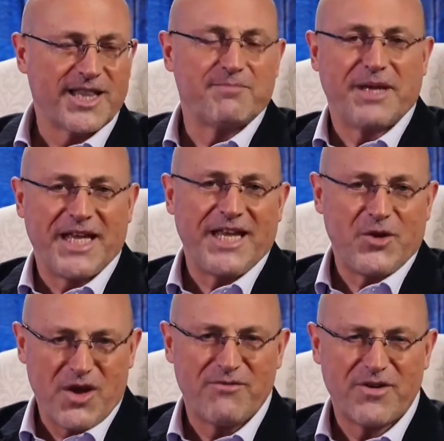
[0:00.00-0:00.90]
At the
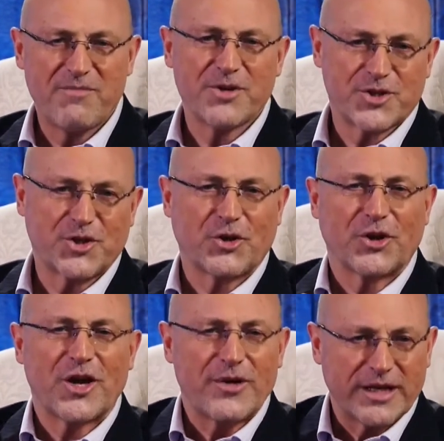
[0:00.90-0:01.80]
beginning you have very much
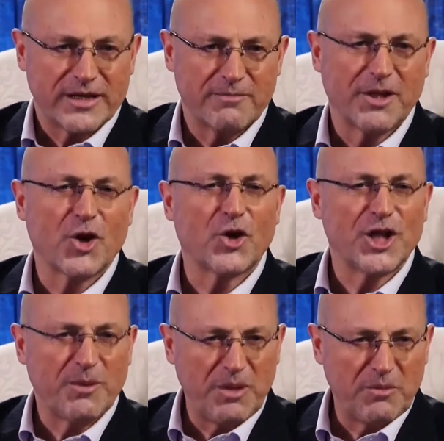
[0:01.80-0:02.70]
choleric,
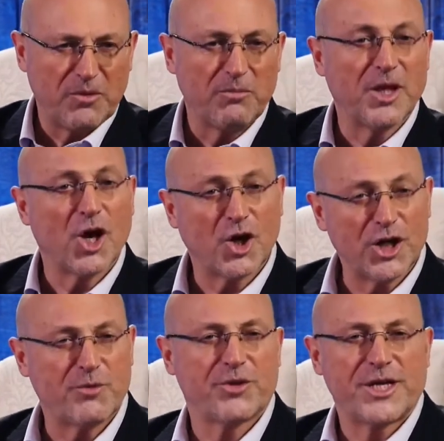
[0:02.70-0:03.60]
melancholic people,
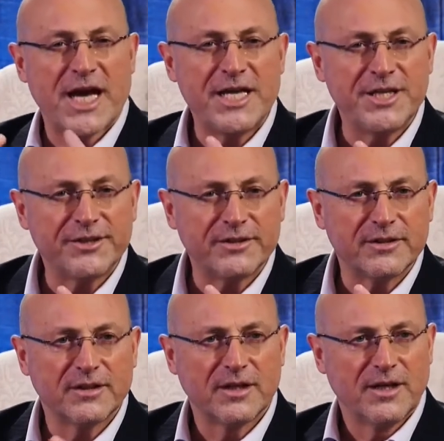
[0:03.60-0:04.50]
melancholic with an idea,
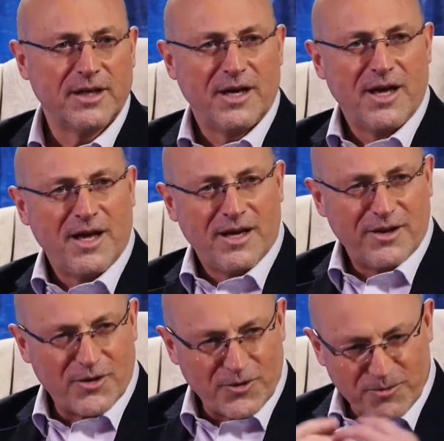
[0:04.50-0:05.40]

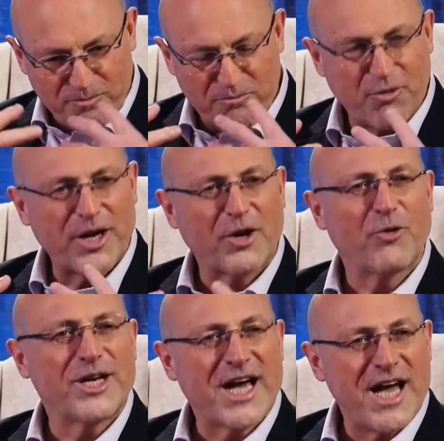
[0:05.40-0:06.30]
the
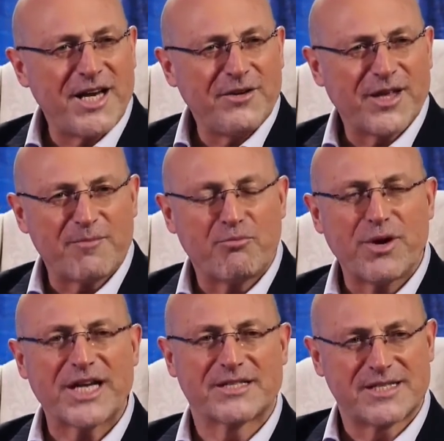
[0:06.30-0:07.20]
great idea that
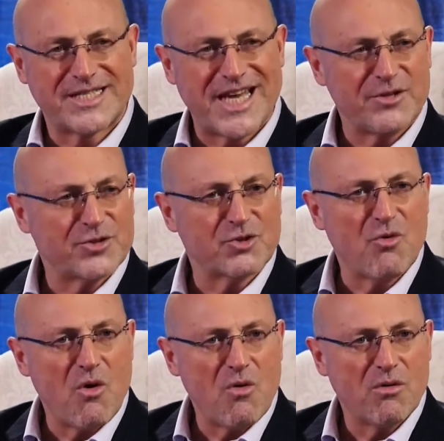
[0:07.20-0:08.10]
breaks the status
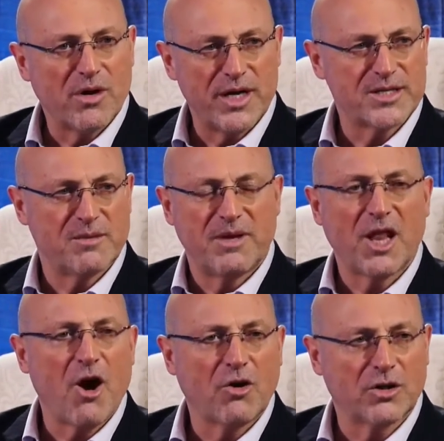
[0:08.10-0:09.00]
quo, it's the
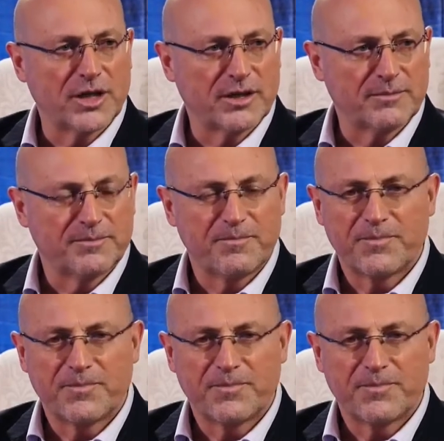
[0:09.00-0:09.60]
melancholic.